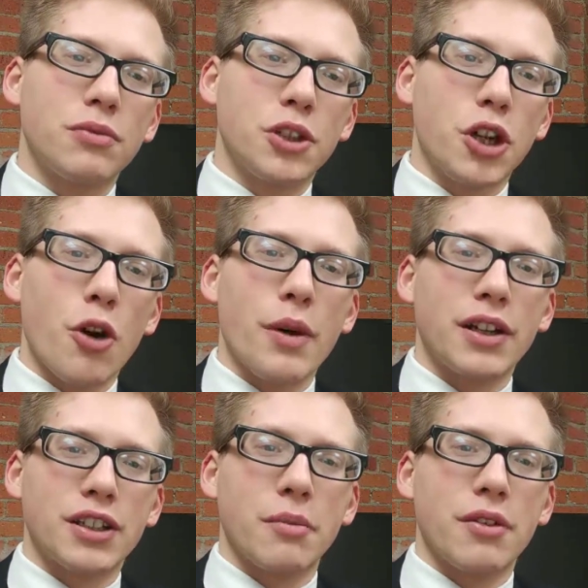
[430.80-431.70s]

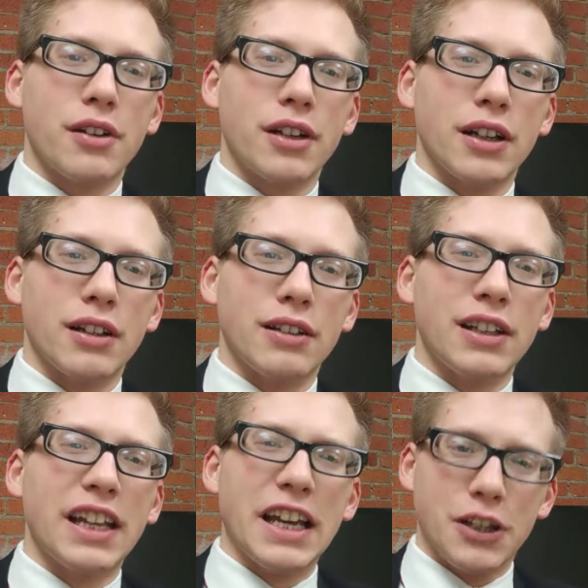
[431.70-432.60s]
showing some of
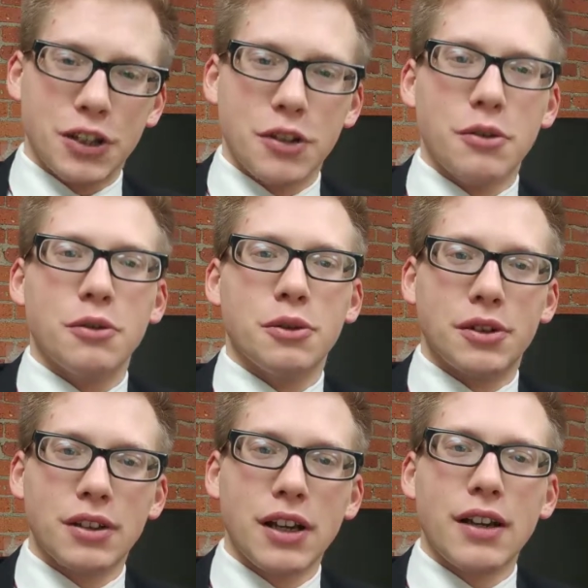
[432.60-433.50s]
the
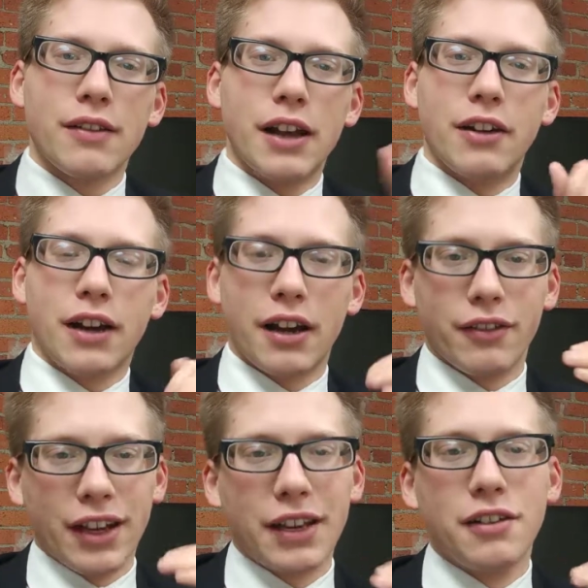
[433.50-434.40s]
issues that are kind
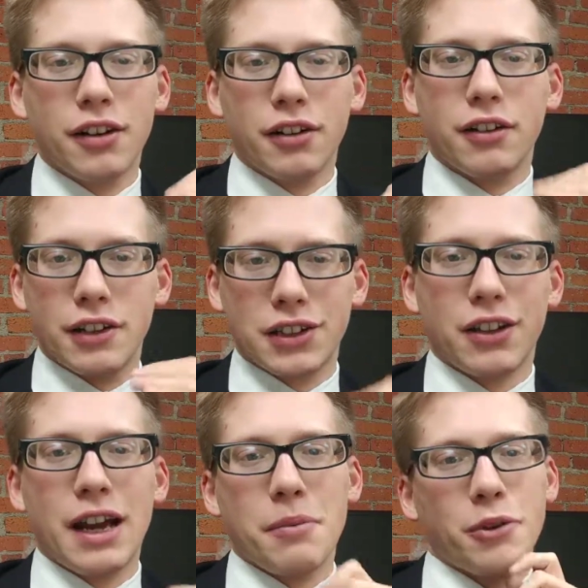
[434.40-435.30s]
of hidden under this
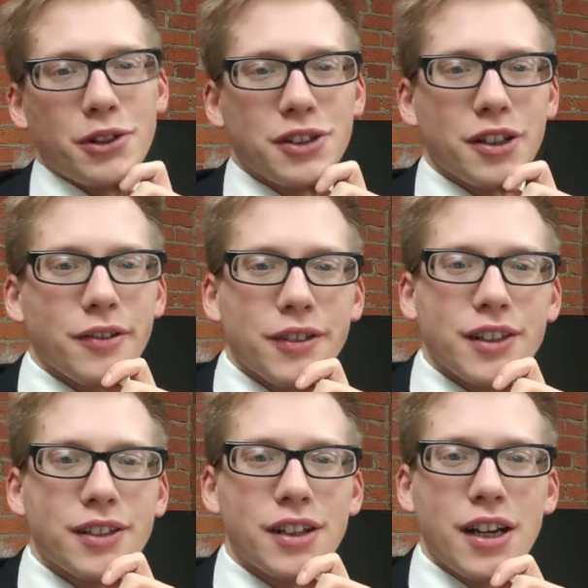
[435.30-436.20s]
glamorous
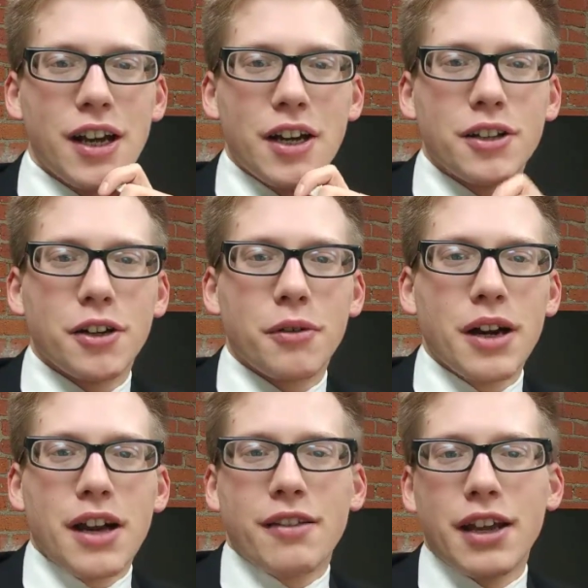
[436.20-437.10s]
surface. So
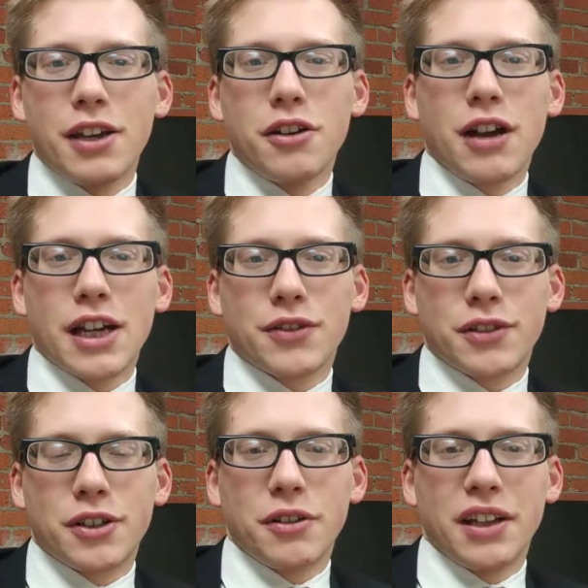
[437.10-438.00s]
thank you guys for
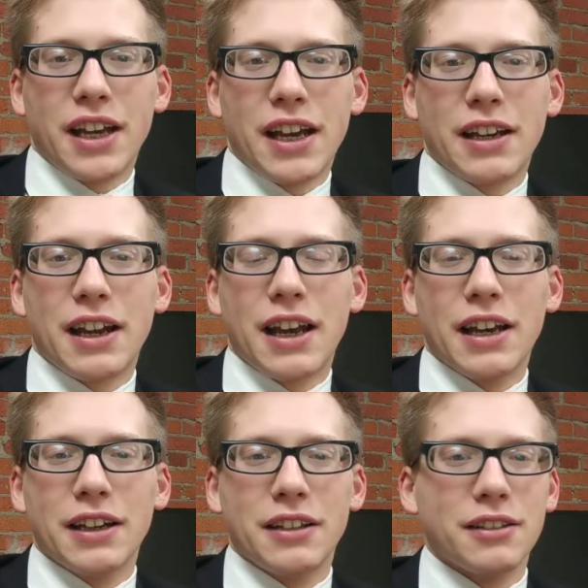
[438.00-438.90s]
tuning in,
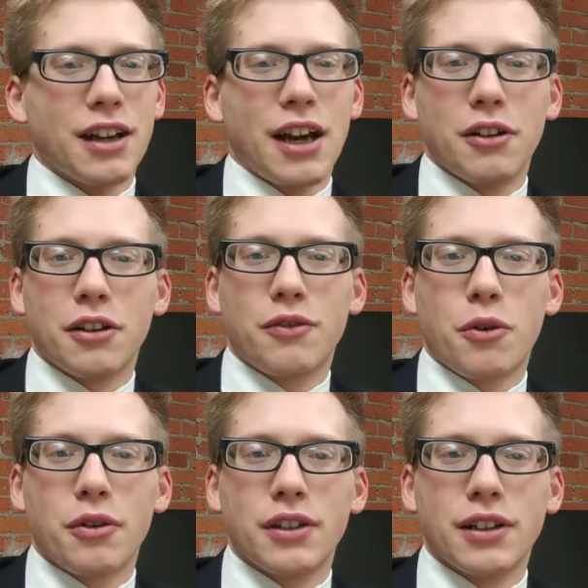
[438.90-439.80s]
and I look
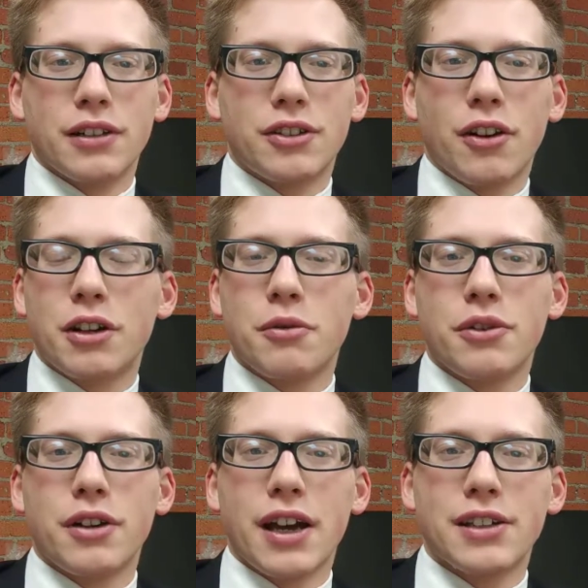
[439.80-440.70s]
forward to talking with
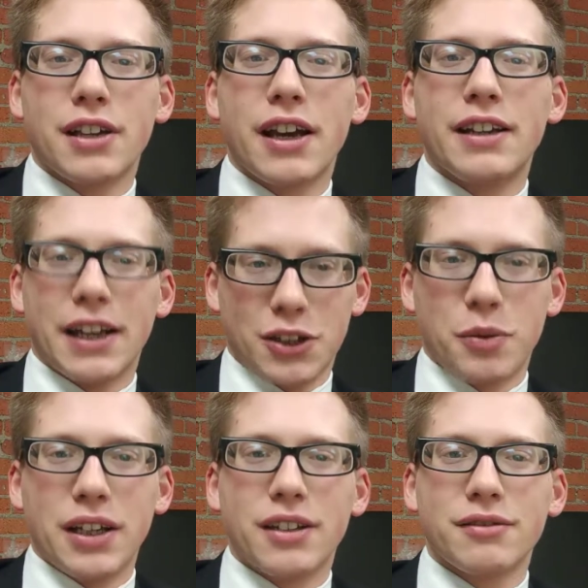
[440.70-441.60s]
you guys again next
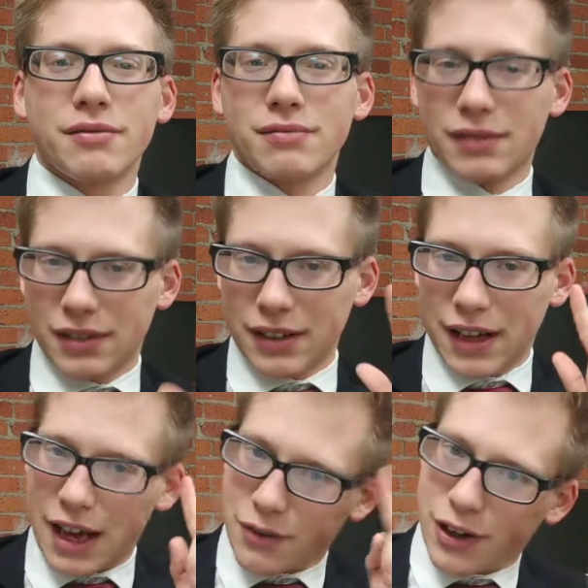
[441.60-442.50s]
week.
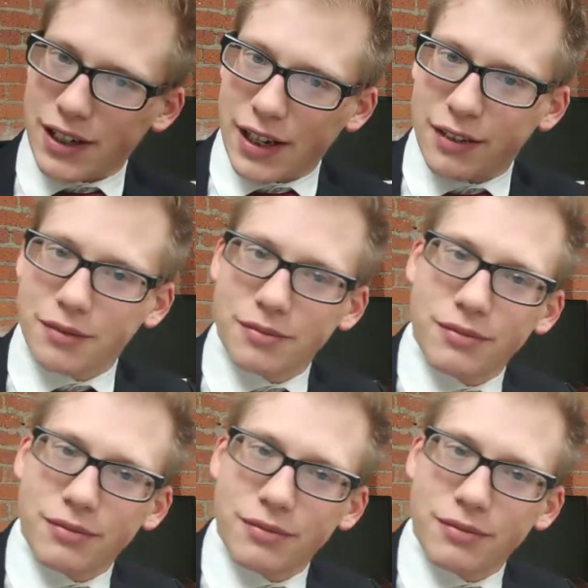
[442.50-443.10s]
Have a great day.